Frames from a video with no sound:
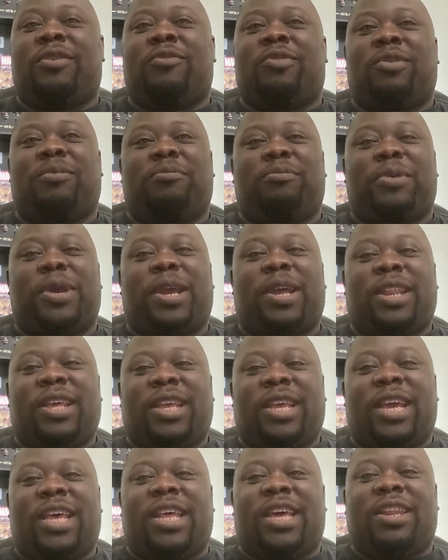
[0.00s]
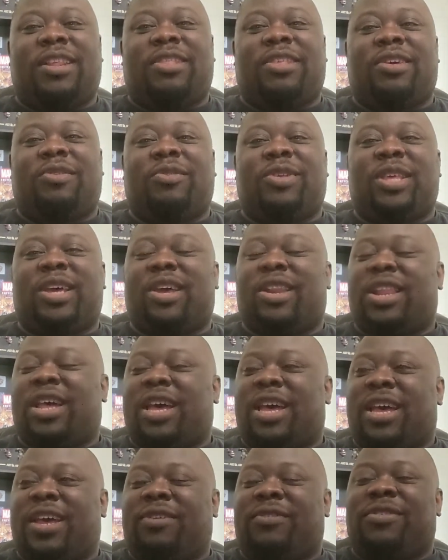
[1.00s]
We barely got out of there with our
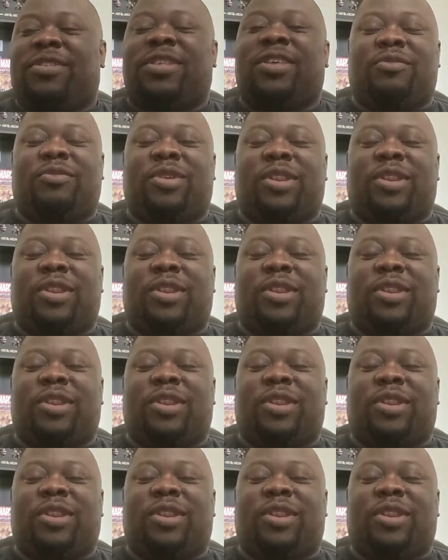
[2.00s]
lives.